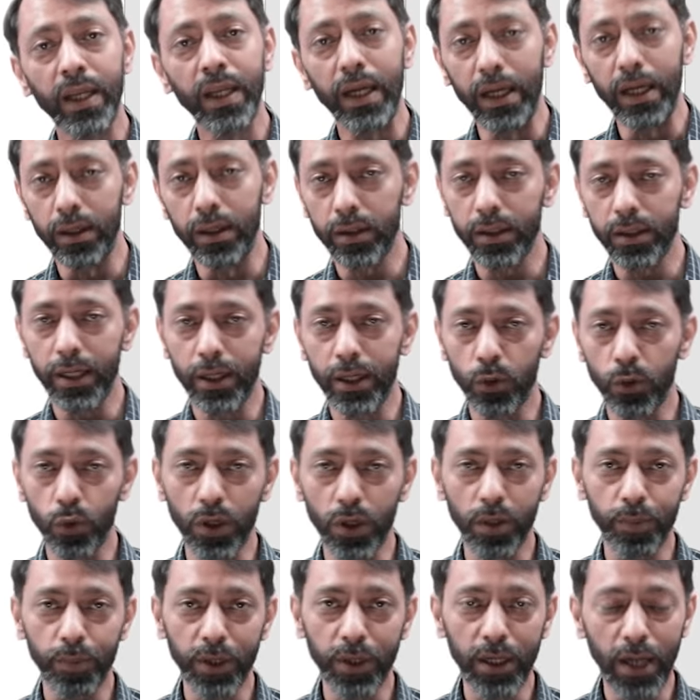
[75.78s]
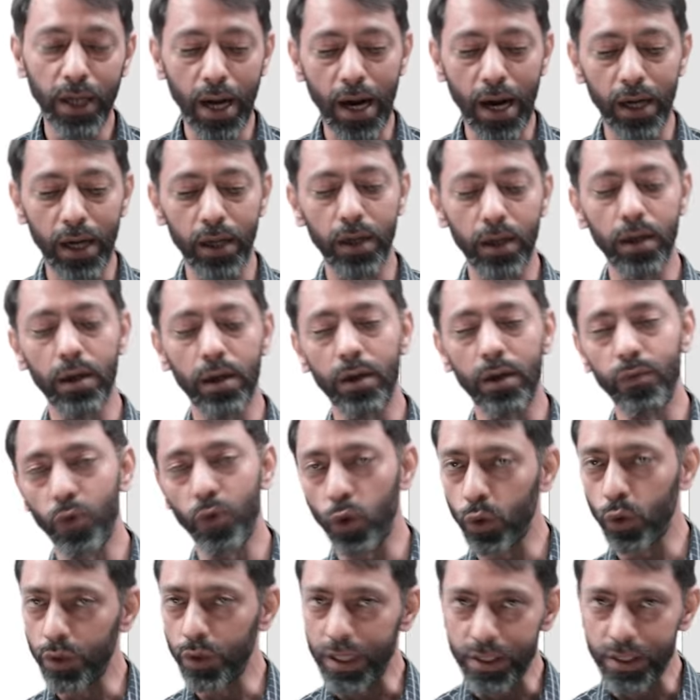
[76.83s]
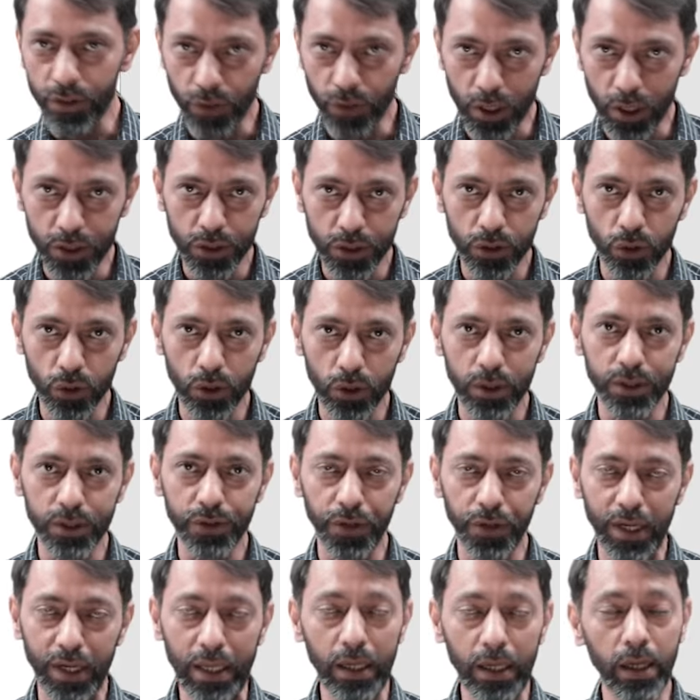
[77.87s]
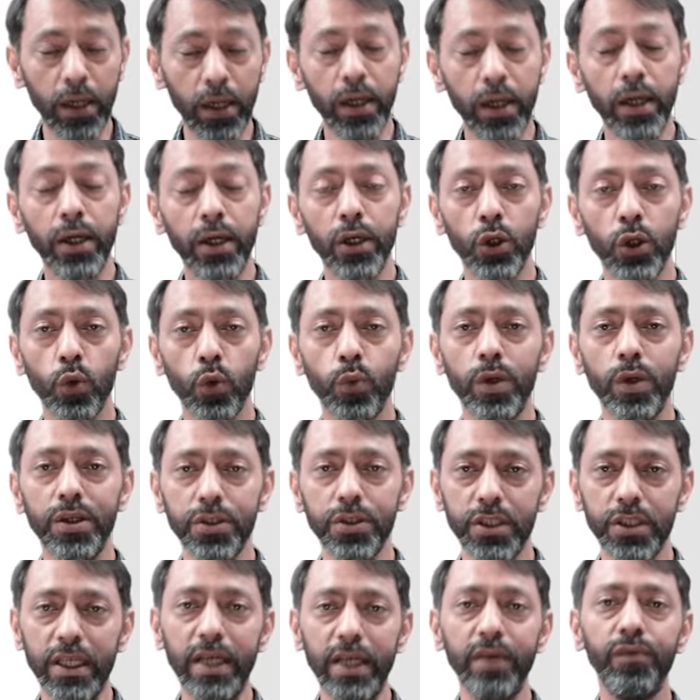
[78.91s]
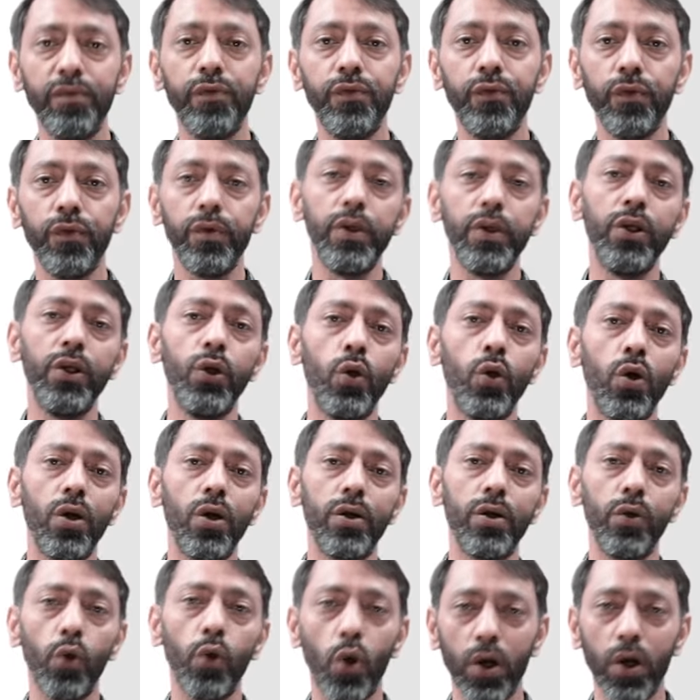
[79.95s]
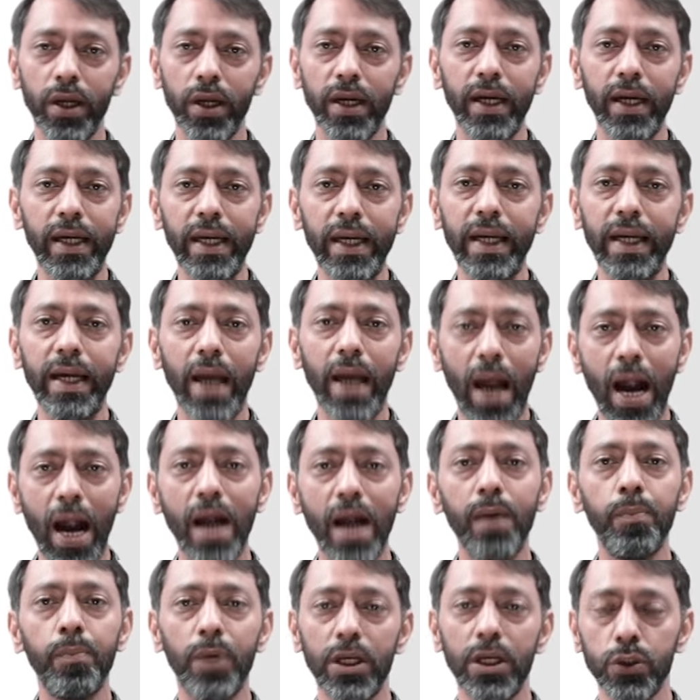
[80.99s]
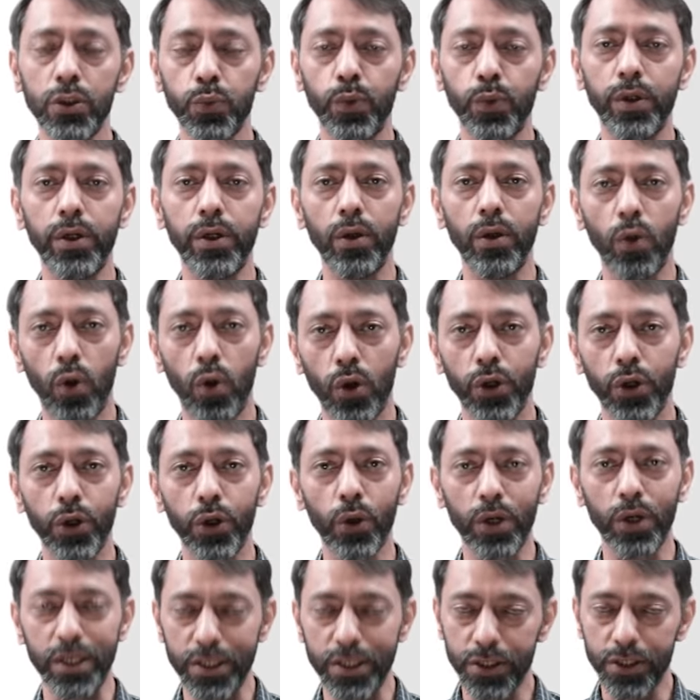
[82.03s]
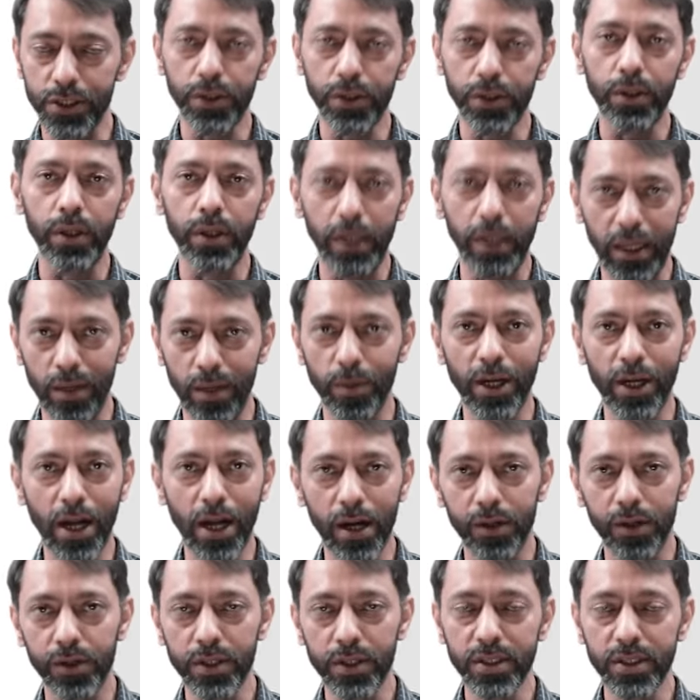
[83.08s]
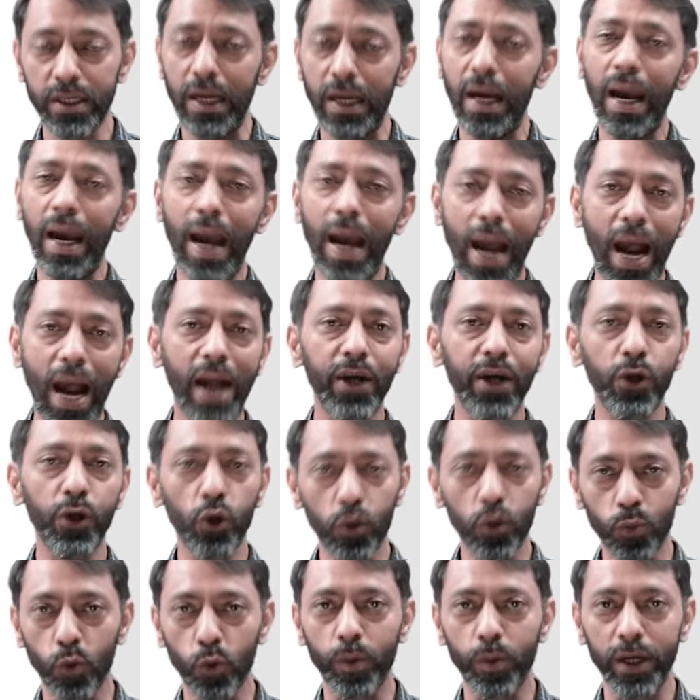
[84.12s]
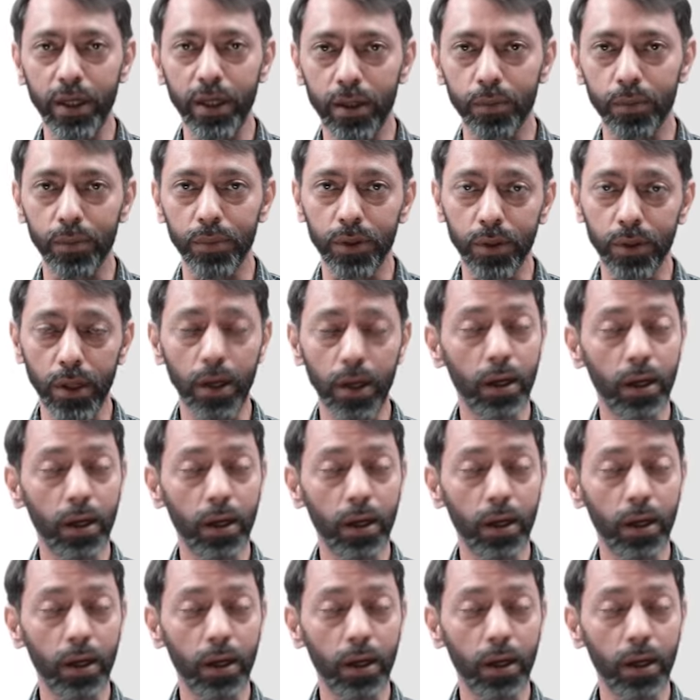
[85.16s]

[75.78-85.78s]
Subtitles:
enter that OTP and follow the instructions on the screen. You will receive your login ID and password on your registered email address and your mobile number.